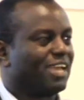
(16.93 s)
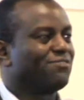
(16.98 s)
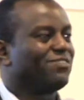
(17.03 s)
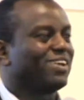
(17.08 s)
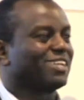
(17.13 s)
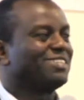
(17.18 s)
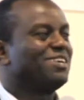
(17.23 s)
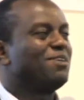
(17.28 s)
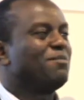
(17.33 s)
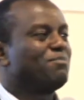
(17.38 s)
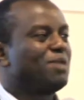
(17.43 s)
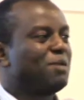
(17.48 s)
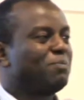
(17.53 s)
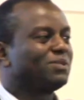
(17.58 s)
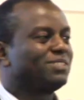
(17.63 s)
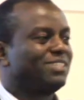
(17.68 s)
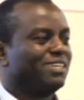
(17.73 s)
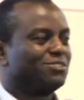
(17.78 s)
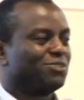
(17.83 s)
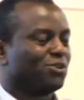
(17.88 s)
In fact,
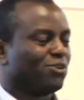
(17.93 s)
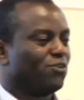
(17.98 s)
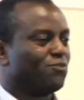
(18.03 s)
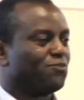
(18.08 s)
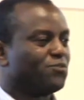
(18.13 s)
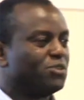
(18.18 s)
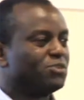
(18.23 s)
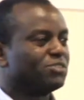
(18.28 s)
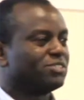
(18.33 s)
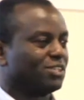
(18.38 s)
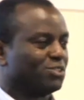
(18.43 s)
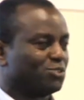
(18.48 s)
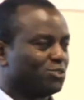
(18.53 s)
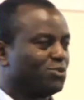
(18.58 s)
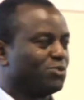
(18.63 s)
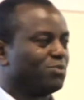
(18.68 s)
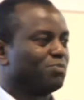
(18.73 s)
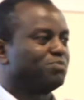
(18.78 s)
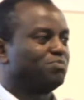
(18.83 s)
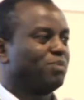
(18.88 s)
people tend to confuse the
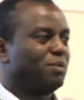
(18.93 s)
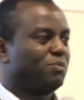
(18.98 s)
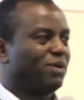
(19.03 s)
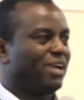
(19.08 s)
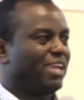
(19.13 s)
two.